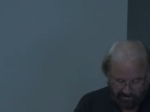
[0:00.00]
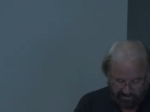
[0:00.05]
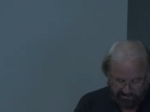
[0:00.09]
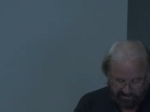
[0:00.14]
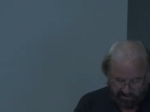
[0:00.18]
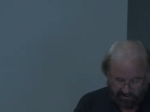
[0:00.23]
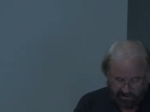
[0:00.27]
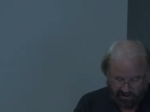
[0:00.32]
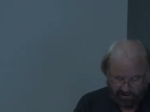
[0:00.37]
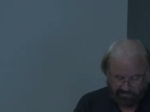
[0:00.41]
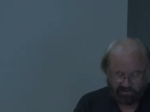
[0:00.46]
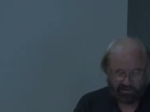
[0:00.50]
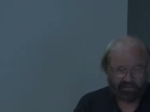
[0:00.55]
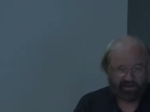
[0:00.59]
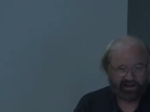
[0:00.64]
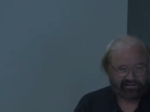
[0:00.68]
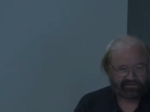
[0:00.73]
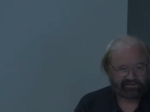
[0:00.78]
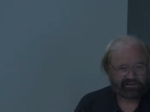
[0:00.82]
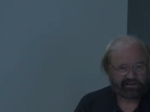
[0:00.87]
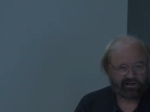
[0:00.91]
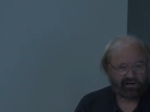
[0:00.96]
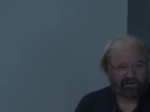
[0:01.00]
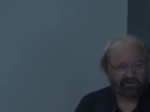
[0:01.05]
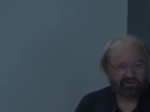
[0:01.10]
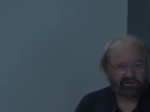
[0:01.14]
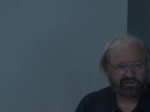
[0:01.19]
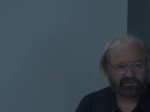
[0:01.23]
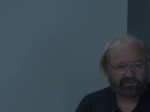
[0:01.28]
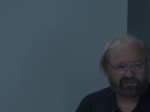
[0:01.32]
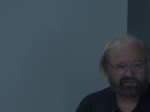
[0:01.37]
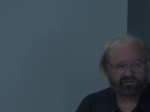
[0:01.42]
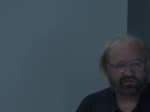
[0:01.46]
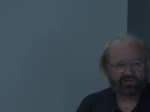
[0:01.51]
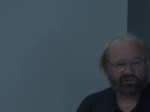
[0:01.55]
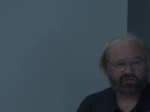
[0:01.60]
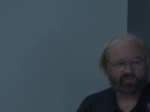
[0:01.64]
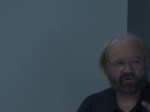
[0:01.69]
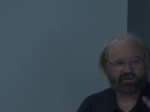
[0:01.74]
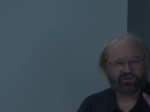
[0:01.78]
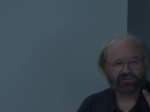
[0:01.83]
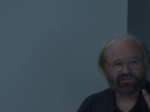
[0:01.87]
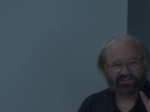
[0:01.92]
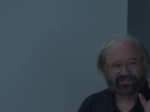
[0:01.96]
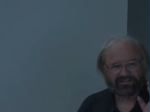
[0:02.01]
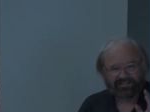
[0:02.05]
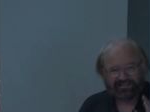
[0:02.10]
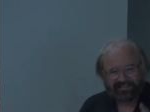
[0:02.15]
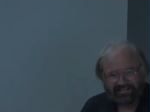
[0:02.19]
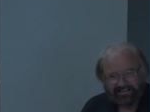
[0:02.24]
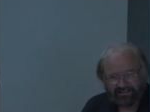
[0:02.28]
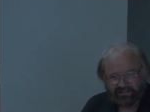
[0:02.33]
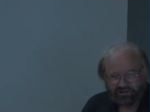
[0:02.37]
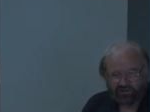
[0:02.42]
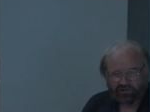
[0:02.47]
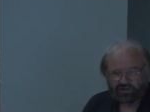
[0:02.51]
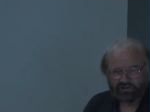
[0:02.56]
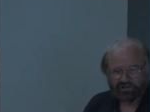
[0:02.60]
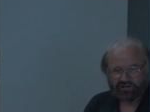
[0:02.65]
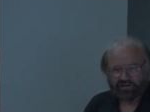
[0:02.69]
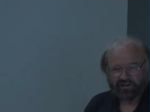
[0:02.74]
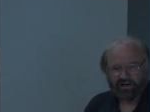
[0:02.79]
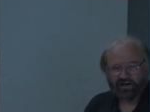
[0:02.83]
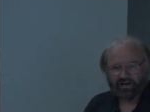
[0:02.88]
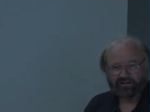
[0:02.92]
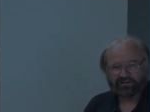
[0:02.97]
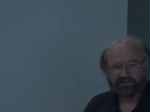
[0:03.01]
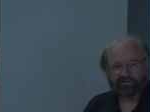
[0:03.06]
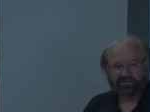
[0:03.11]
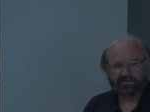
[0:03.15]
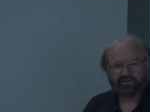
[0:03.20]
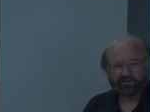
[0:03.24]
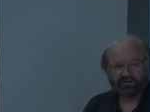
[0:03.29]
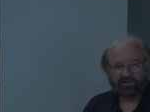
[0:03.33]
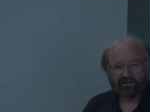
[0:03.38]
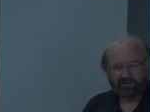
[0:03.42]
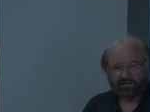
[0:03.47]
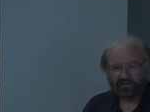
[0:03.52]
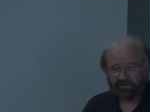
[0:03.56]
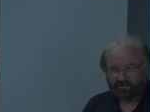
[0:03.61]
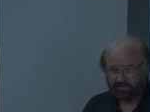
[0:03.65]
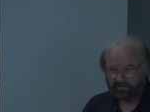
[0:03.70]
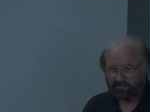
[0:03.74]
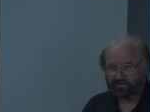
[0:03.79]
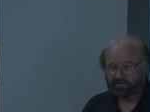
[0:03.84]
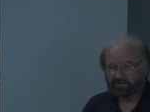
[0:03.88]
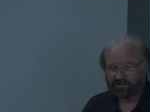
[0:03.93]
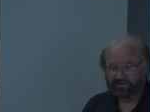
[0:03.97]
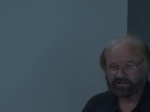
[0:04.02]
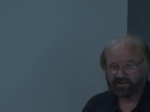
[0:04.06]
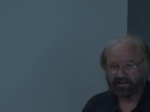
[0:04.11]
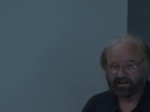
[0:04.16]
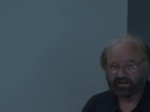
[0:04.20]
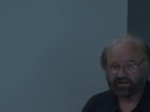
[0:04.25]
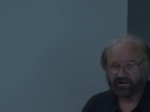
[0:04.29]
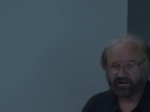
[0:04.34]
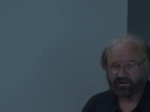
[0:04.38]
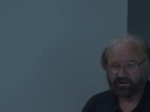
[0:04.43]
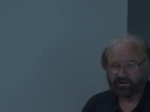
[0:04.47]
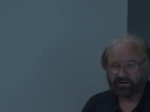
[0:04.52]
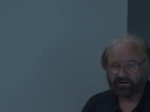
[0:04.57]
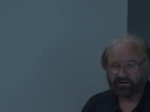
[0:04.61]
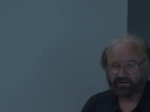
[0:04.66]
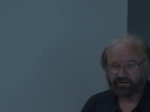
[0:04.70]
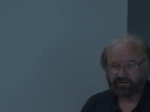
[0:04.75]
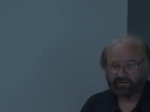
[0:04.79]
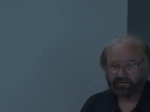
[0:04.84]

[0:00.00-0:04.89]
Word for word: So, but that's the kind of decision which the teacher has to decide on.